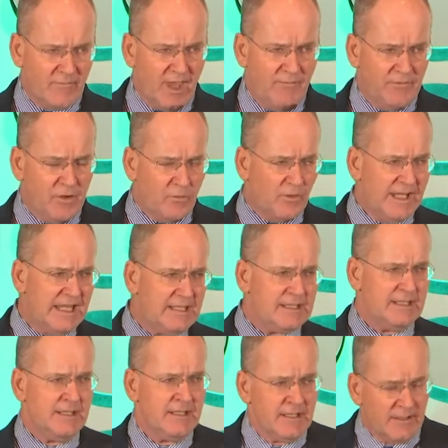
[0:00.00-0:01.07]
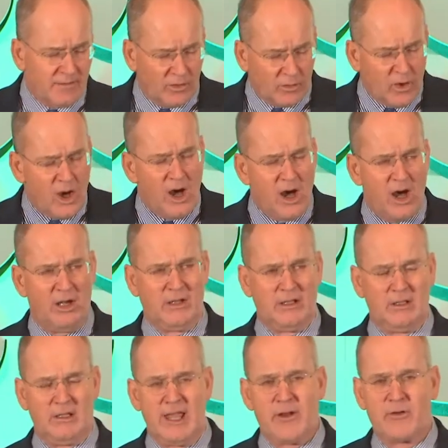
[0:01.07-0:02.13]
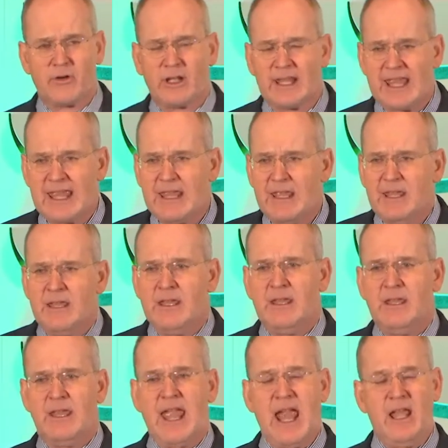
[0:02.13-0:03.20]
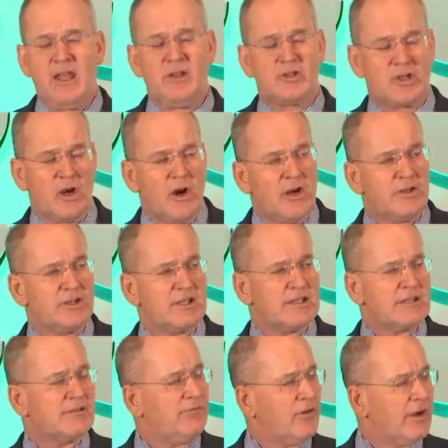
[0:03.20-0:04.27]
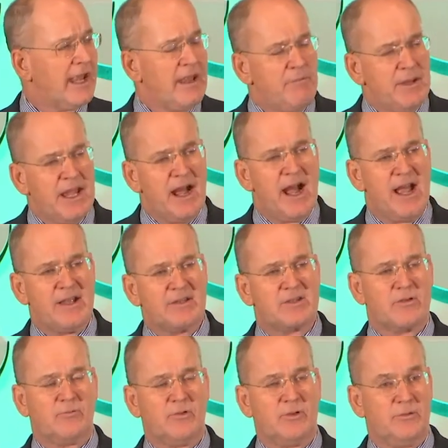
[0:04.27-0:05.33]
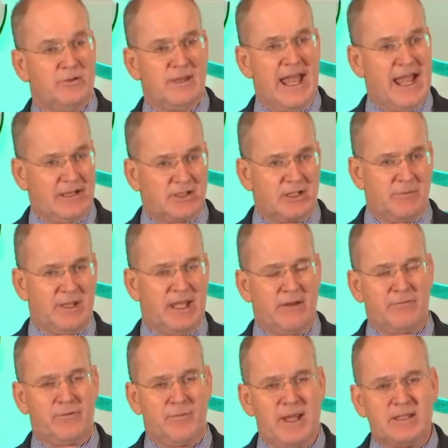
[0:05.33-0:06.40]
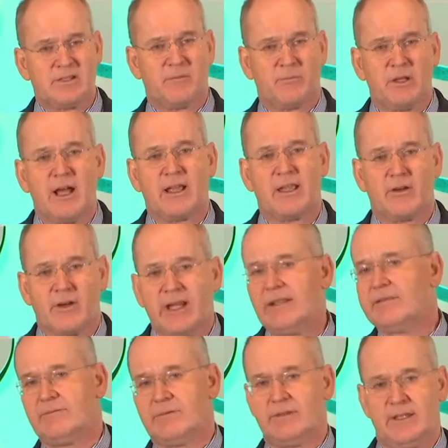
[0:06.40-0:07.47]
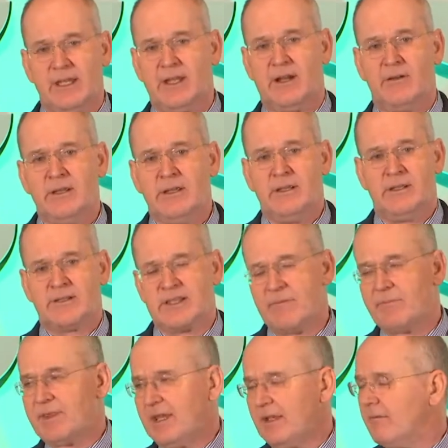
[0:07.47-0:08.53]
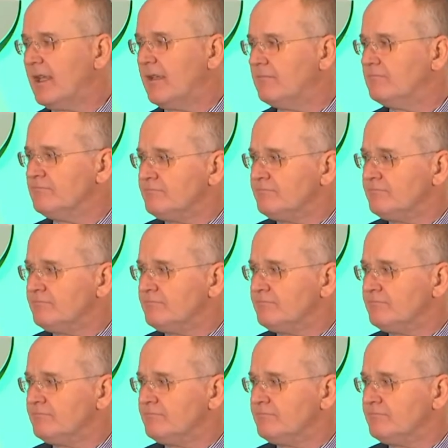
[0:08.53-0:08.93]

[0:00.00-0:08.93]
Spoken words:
if you read the law literally, any charges for APIs would actually be information blocking, right? Something that